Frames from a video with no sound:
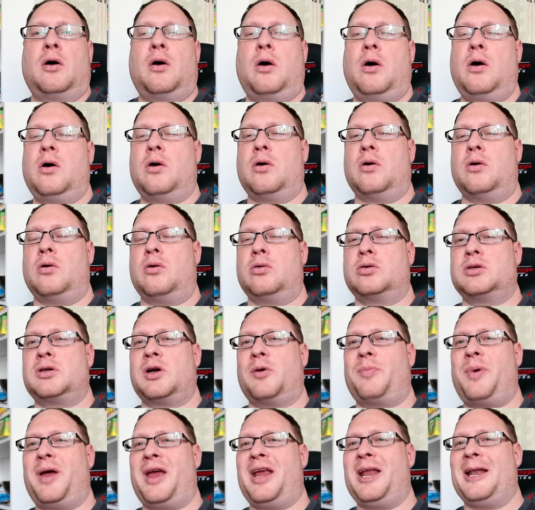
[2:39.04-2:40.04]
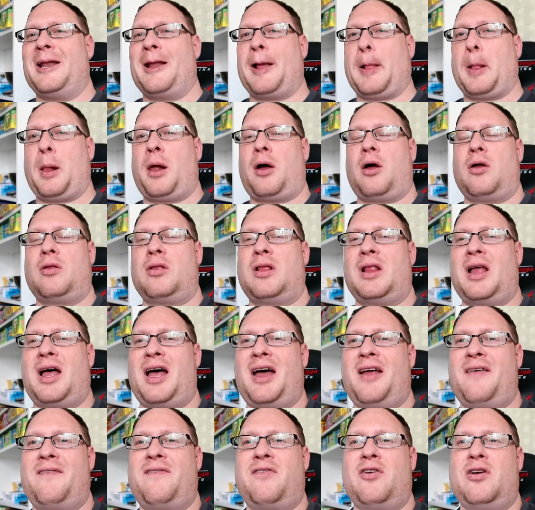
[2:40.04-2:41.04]
Oh, so I've been
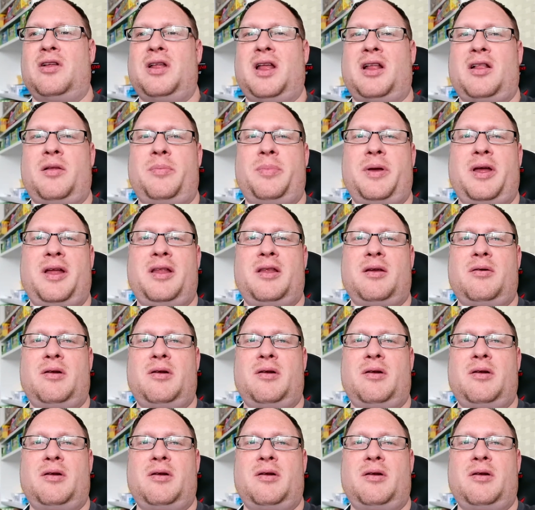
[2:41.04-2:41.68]
online for a little bit,